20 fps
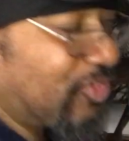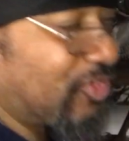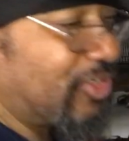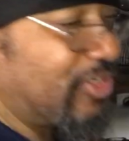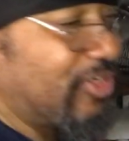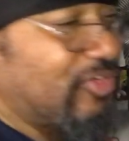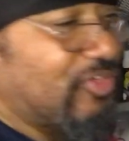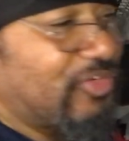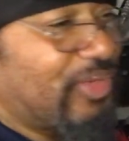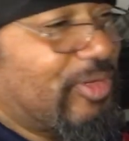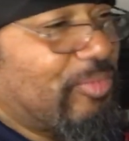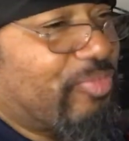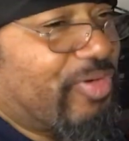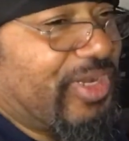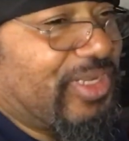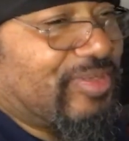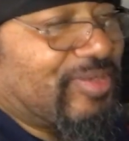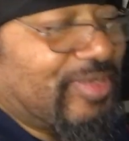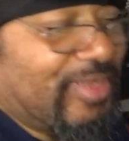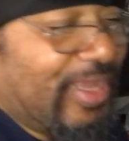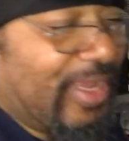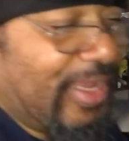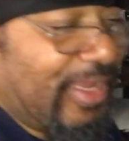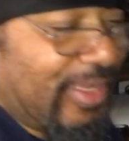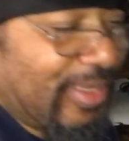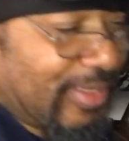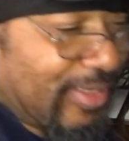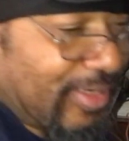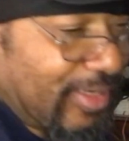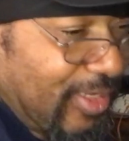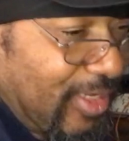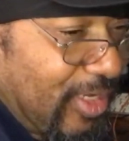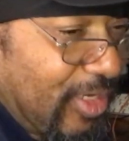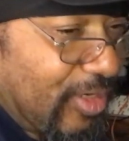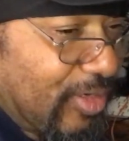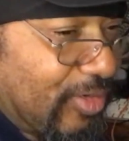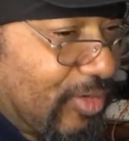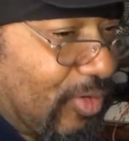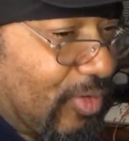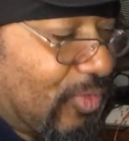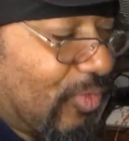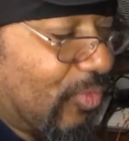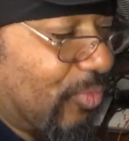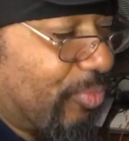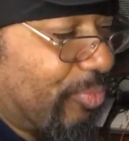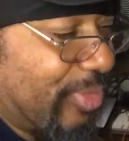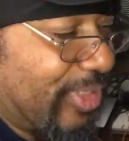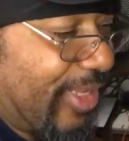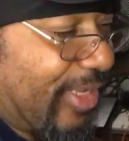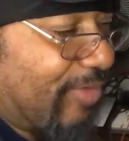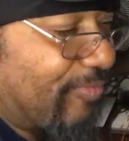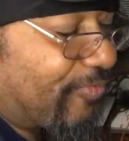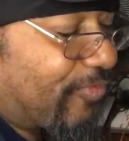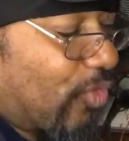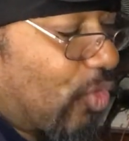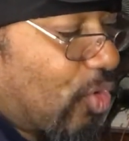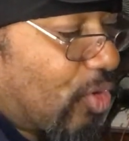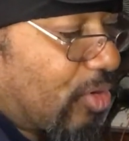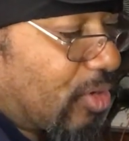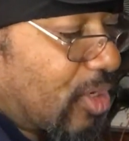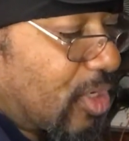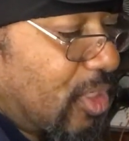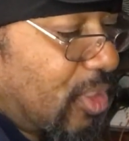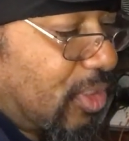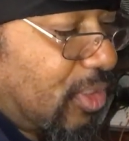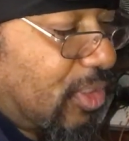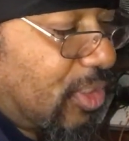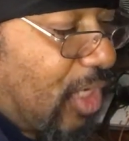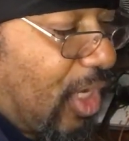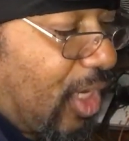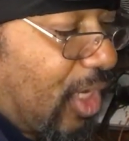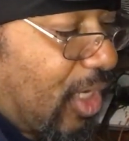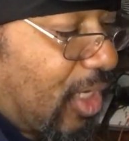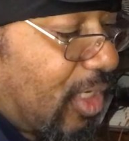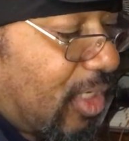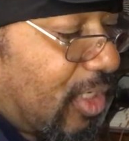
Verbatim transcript: just gonna celebrate today and you know plan for uh,